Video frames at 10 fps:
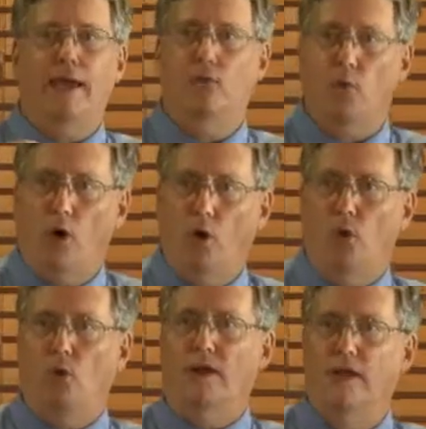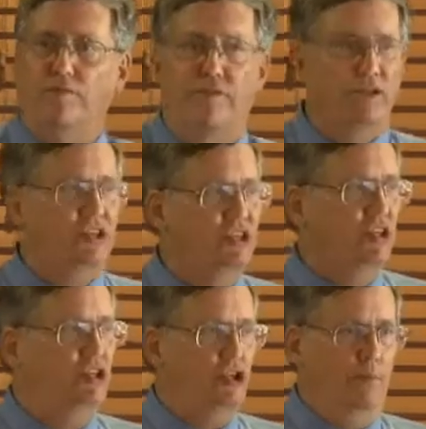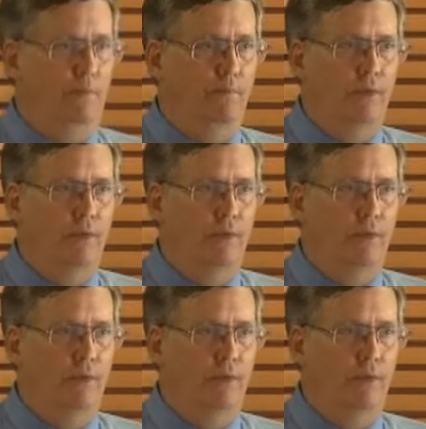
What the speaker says: a role in this system.